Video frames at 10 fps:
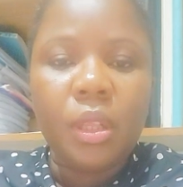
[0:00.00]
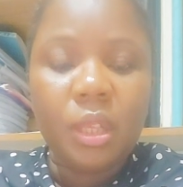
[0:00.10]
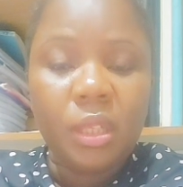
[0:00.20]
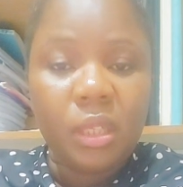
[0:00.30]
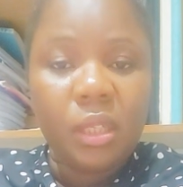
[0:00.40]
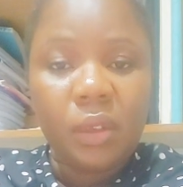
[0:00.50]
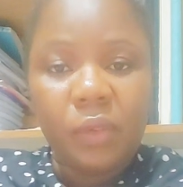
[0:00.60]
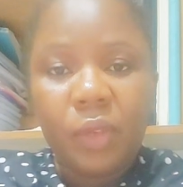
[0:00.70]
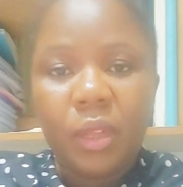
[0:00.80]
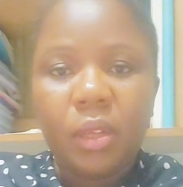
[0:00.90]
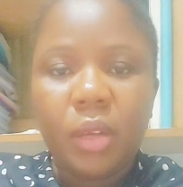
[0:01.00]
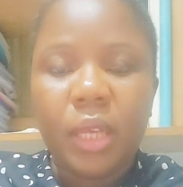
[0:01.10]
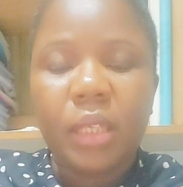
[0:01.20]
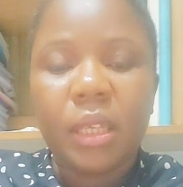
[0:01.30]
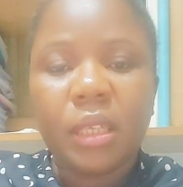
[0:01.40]
This is Trivial Law
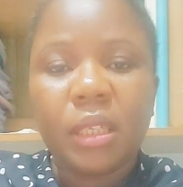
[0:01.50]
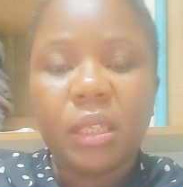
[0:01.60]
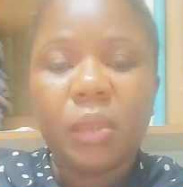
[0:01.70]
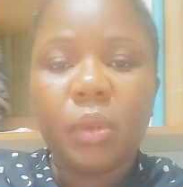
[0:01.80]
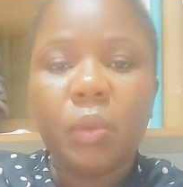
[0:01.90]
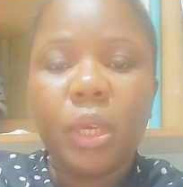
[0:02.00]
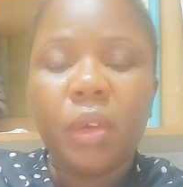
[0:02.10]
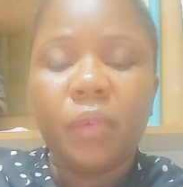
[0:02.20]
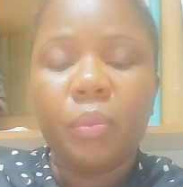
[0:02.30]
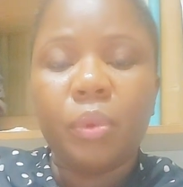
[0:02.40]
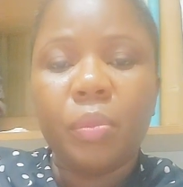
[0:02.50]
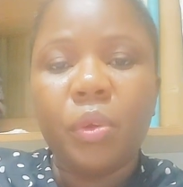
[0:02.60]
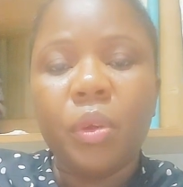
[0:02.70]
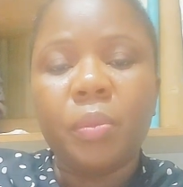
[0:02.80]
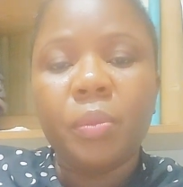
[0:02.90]
Essence. This is where we give you
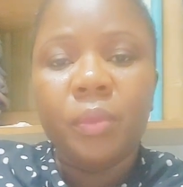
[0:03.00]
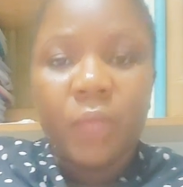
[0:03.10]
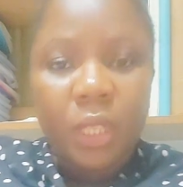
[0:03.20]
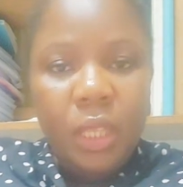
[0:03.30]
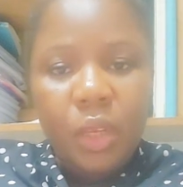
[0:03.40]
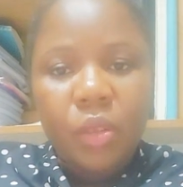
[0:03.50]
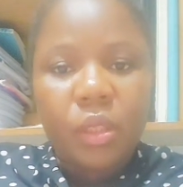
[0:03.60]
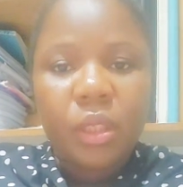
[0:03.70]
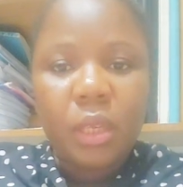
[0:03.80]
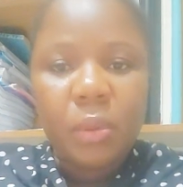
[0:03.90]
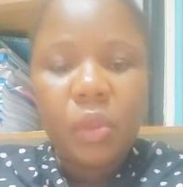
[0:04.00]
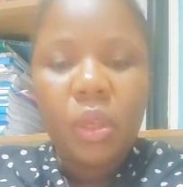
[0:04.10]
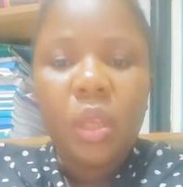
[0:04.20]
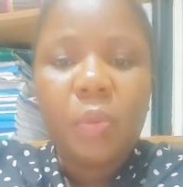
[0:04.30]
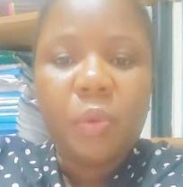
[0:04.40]
premium legal tips to
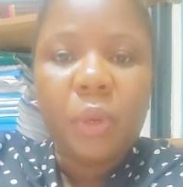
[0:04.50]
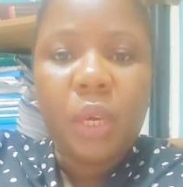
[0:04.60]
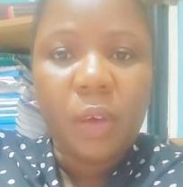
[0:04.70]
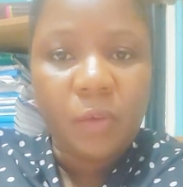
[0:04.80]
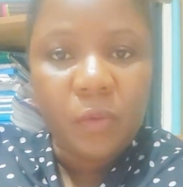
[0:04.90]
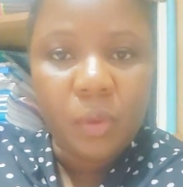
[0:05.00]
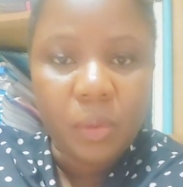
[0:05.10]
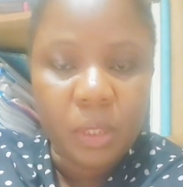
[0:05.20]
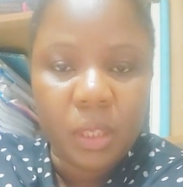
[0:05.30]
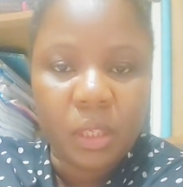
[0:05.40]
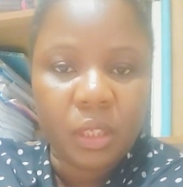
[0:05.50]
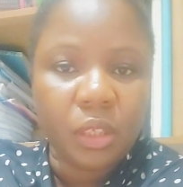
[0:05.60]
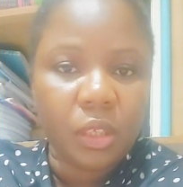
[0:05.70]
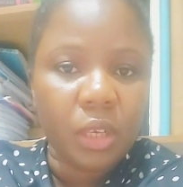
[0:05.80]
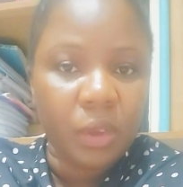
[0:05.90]
help you make informed
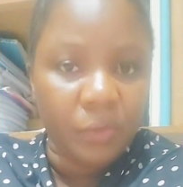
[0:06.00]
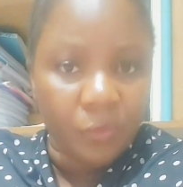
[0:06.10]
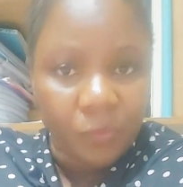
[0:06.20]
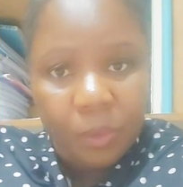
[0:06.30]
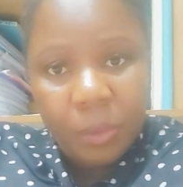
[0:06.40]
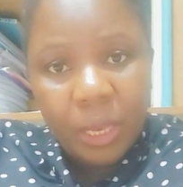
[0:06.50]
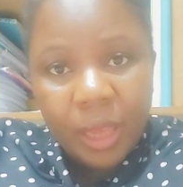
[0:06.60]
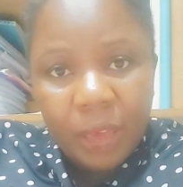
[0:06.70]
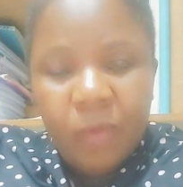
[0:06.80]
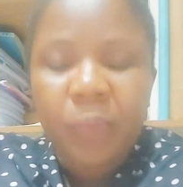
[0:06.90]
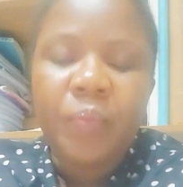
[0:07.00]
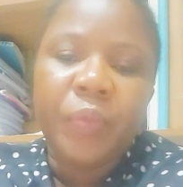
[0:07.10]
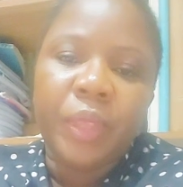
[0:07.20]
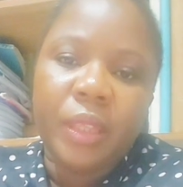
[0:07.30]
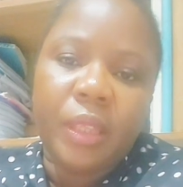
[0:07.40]
decision, live informed life,
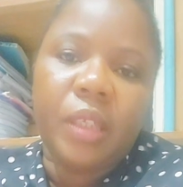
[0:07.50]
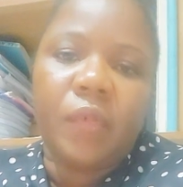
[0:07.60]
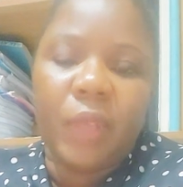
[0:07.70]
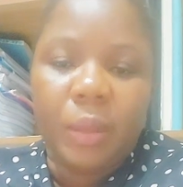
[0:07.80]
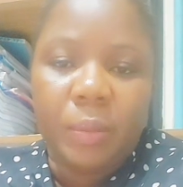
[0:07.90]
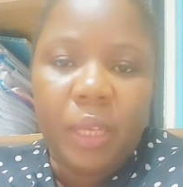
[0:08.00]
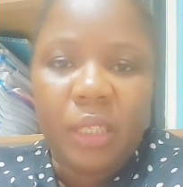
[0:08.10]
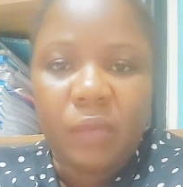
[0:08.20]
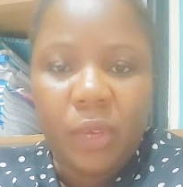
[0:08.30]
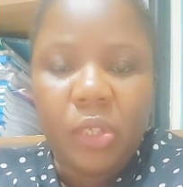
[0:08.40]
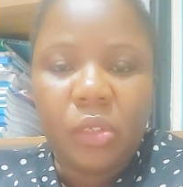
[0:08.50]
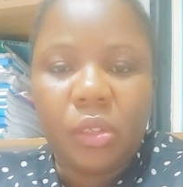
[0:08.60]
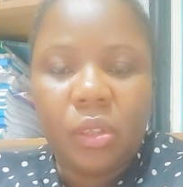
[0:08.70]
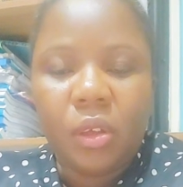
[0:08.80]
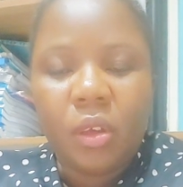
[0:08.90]
discover the best
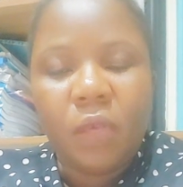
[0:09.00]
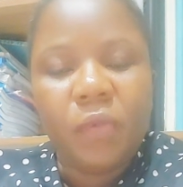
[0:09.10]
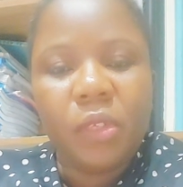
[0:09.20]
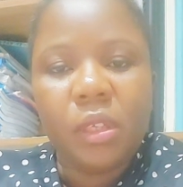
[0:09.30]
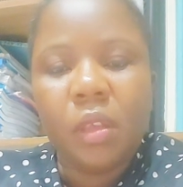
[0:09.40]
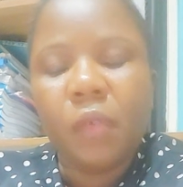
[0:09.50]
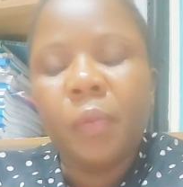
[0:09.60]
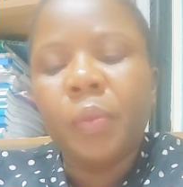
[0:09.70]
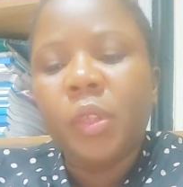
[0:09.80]
version of yourself.